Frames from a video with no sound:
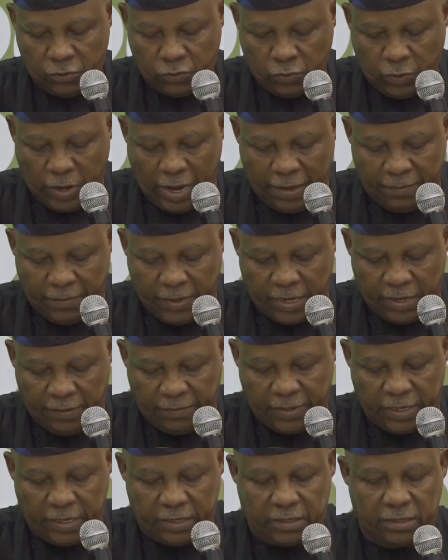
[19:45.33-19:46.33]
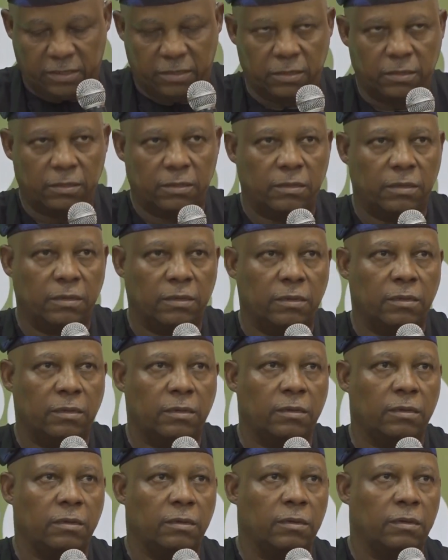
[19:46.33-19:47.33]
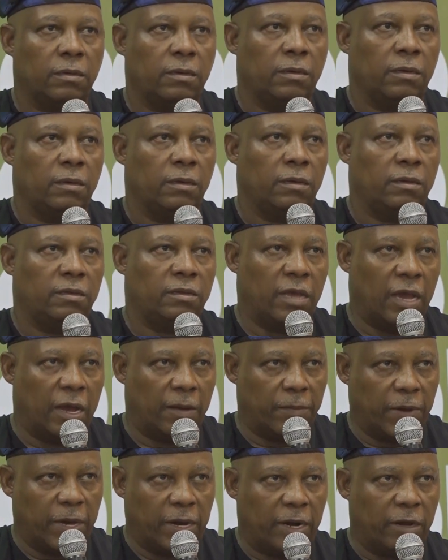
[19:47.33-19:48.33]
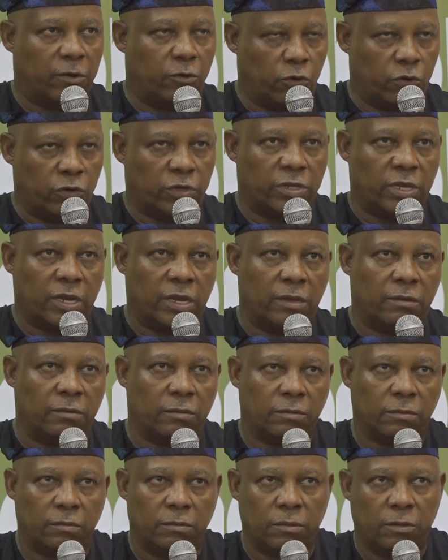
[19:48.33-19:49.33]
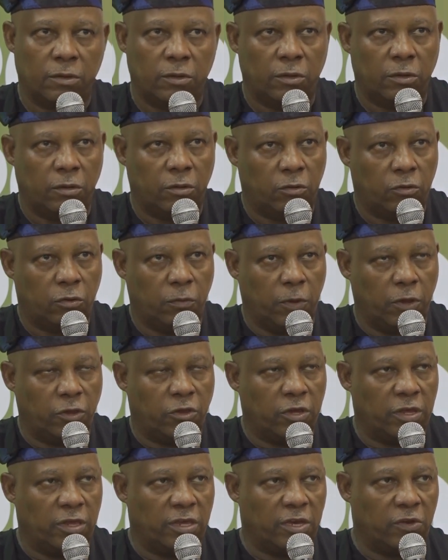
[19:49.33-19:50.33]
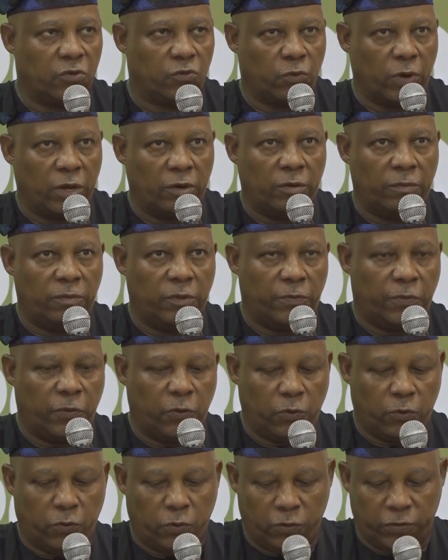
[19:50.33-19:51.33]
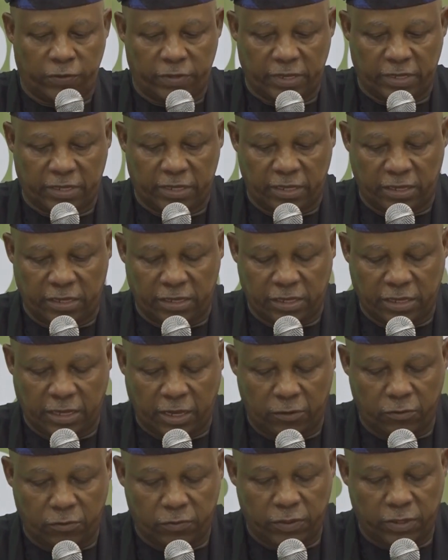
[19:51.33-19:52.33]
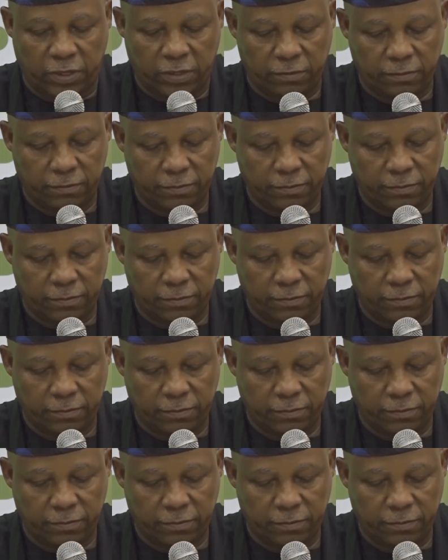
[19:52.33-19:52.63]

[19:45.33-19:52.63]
So I believe that the Agbara cluster, to mention just one of the few clusters in this country,